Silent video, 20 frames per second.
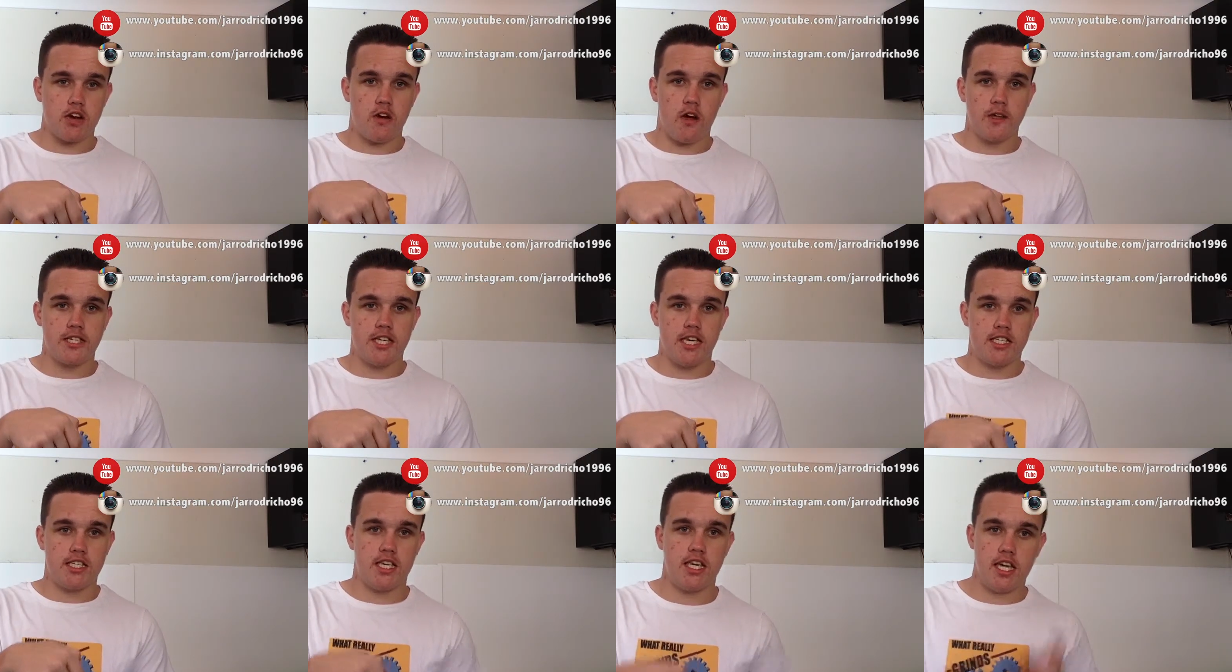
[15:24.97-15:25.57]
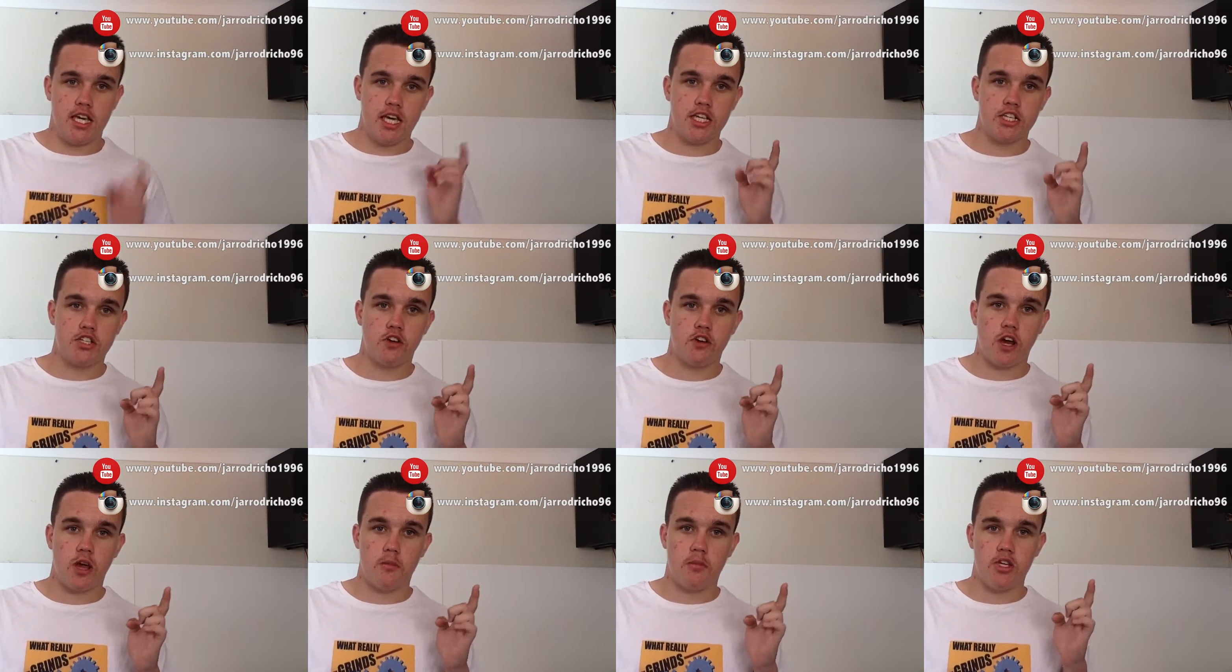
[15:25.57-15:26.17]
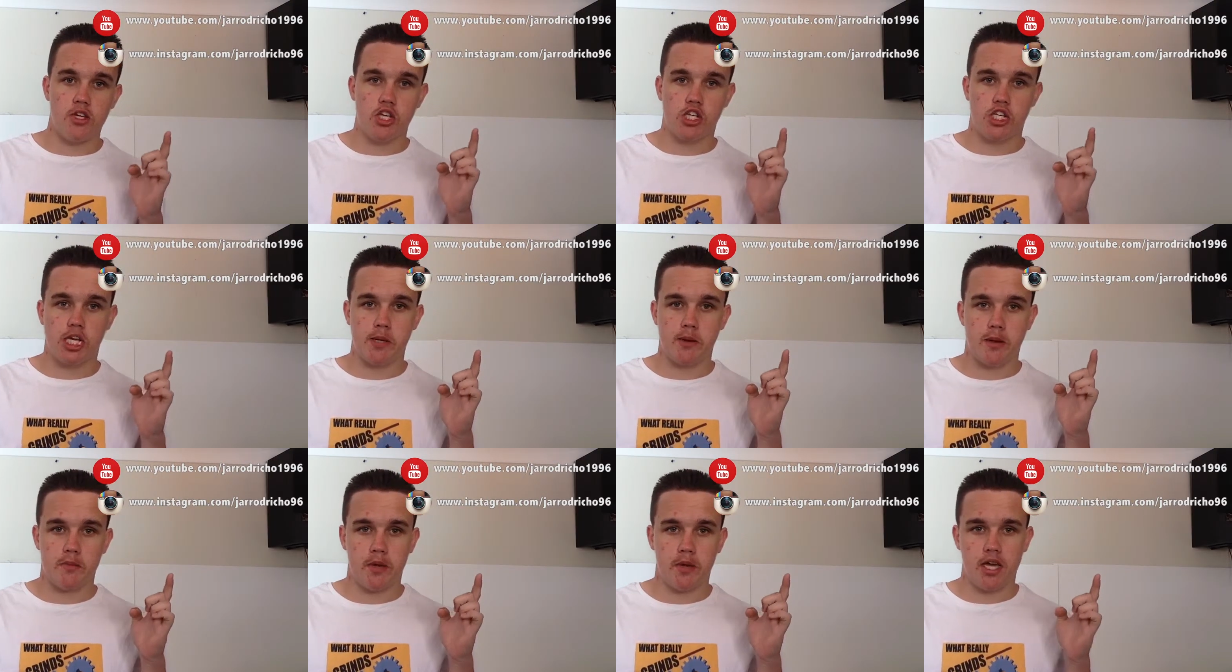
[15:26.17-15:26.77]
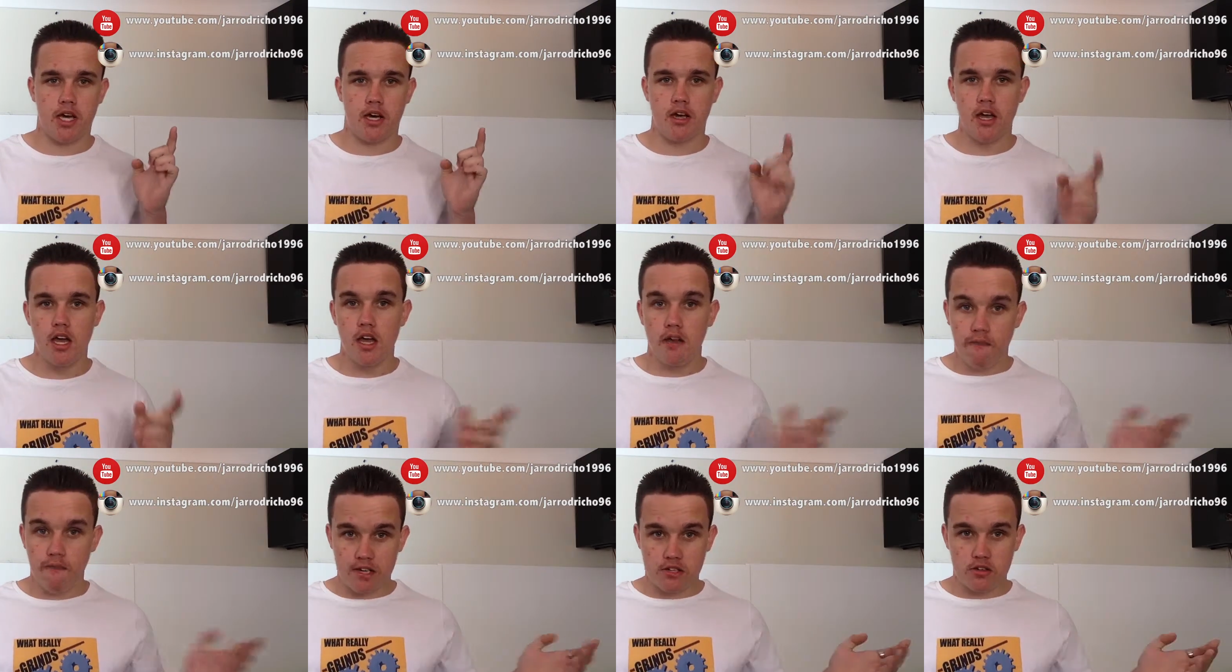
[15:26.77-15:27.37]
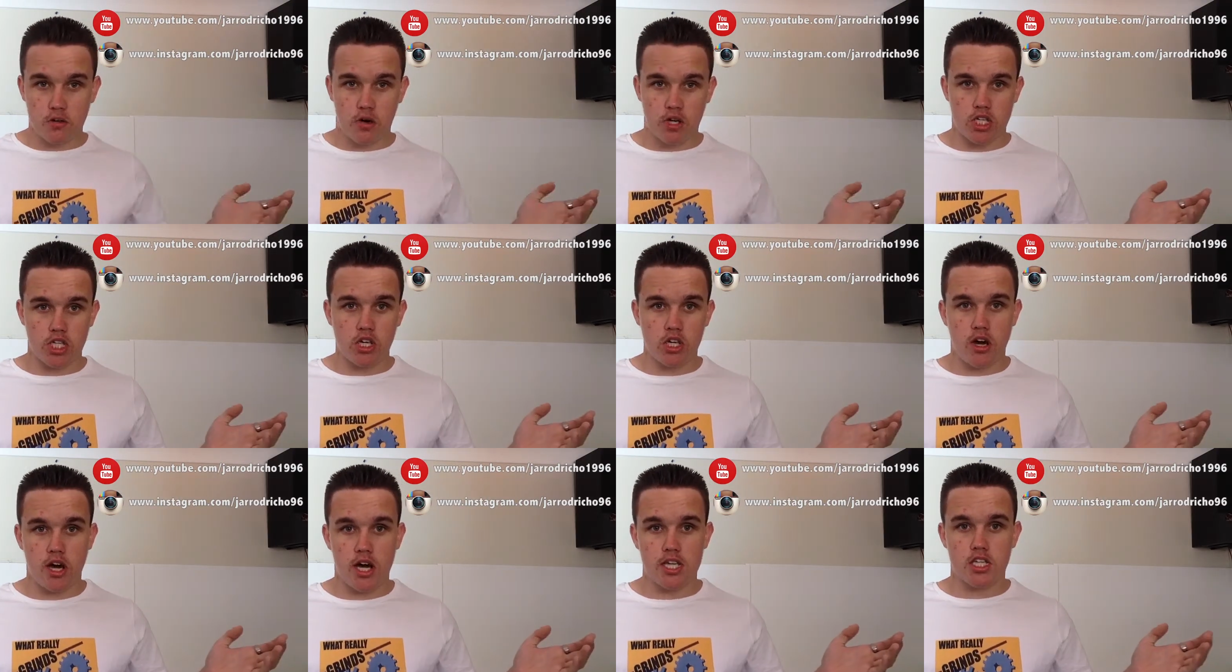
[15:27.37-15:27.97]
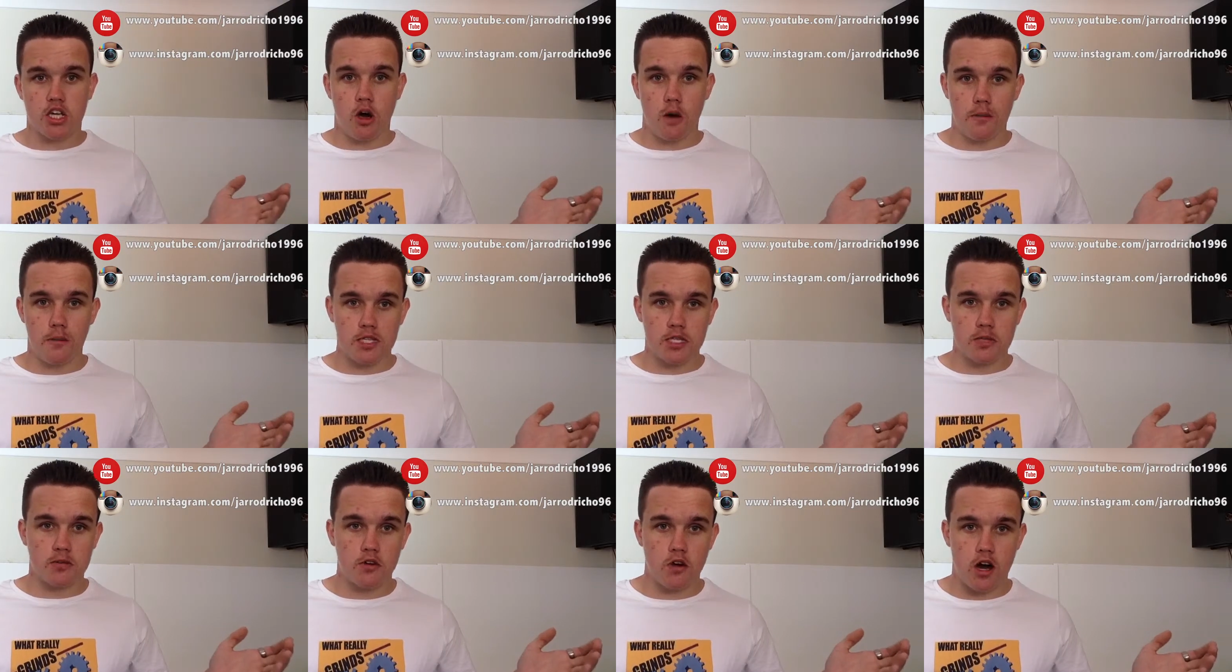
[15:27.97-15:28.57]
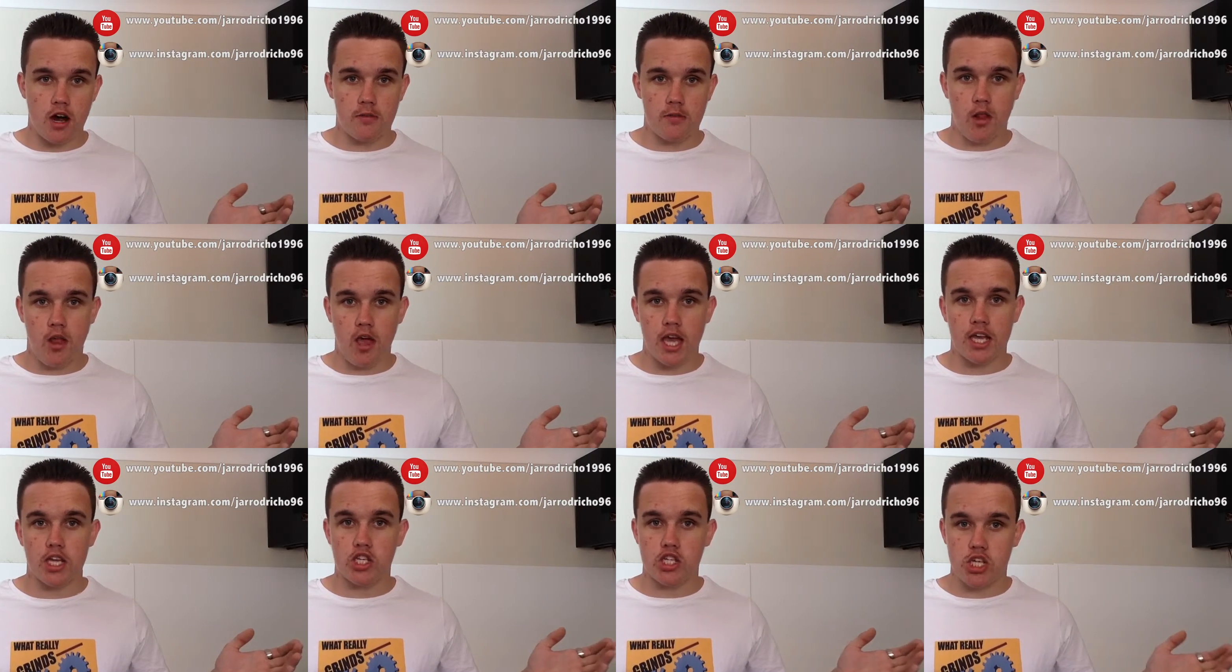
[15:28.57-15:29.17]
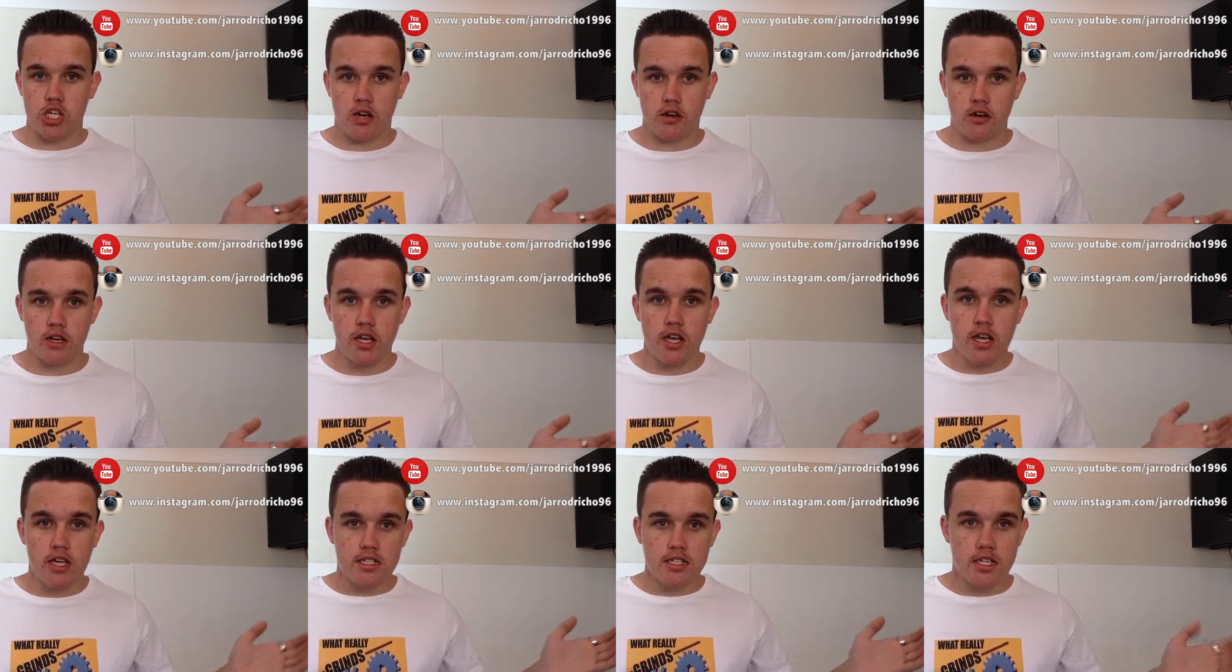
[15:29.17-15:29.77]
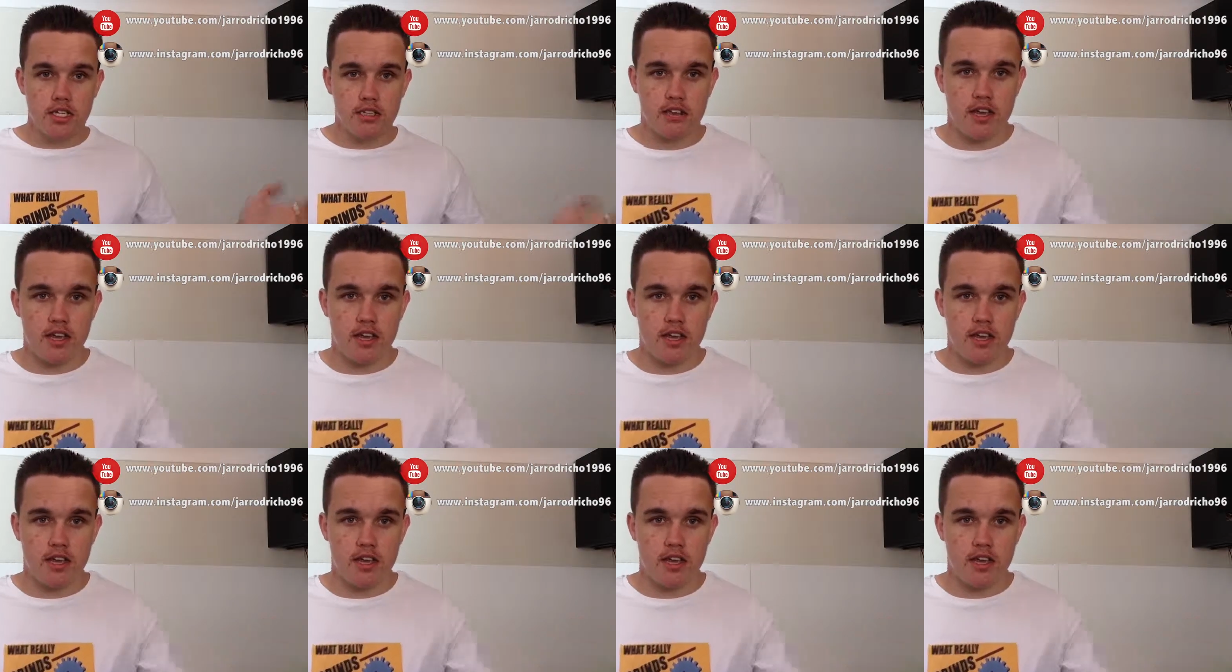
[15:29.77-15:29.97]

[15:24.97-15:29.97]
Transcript: hashtag grinds your gears here, Instagram and YouTube up here. Thanks for watching, guys. Comment, subscribe, like it, and share it.